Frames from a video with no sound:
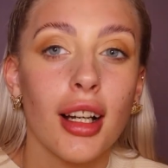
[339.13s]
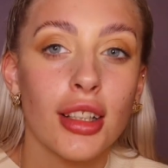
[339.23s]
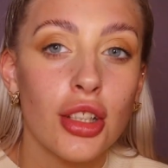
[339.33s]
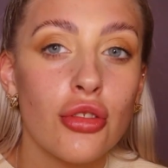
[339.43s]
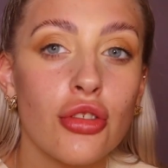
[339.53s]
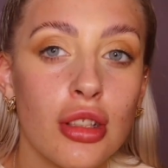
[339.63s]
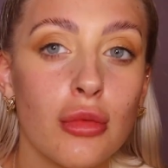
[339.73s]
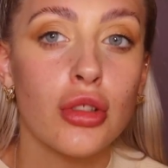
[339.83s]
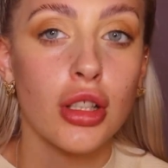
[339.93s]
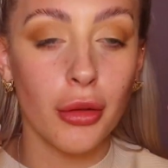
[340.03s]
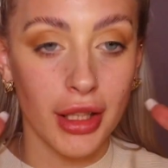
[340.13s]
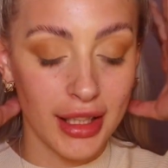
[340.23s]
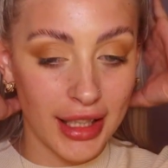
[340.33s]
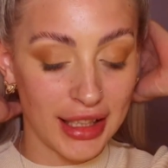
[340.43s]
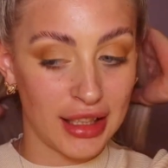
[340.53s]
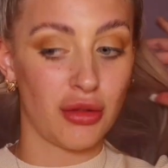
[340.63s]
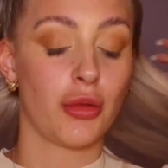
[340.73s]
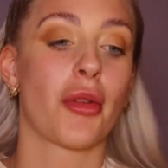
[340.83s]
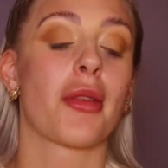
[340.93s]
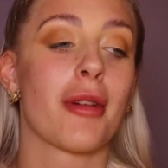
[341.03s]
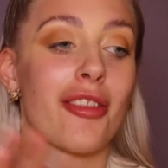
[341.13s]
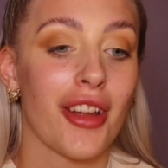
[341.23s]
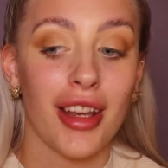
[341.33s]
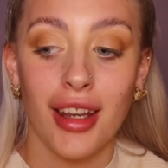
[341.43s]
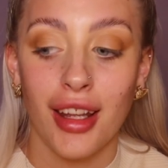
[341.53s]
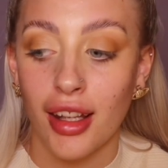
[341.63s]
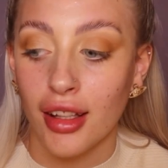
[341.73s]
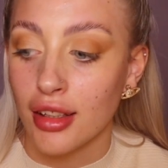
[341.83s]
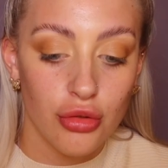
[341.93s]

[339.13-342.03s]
I usually would go in now with my Fenty,